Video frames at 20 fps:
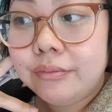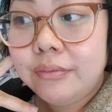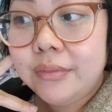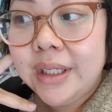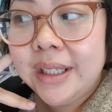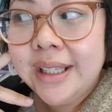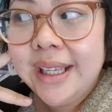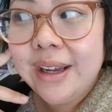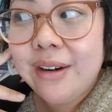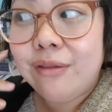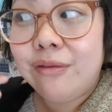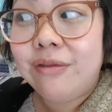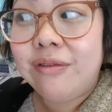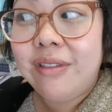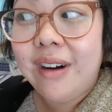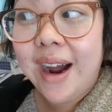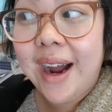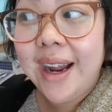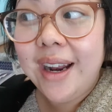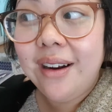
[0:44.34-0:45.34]

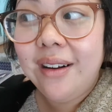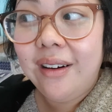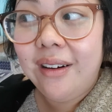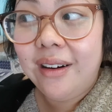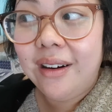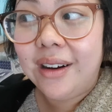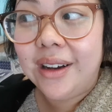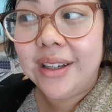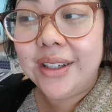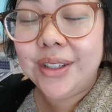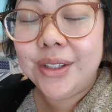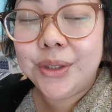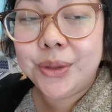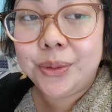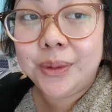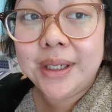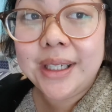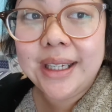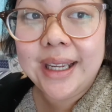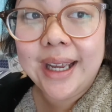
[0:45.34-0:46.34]
right on
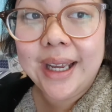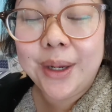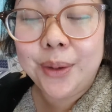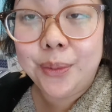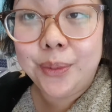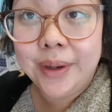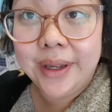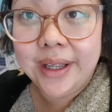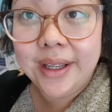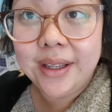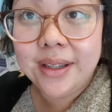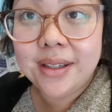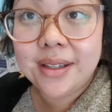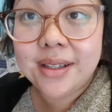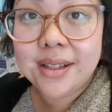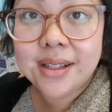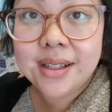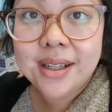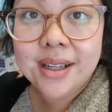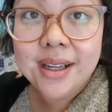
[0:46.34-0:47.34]
28
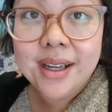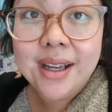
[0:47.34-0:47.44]
weeks,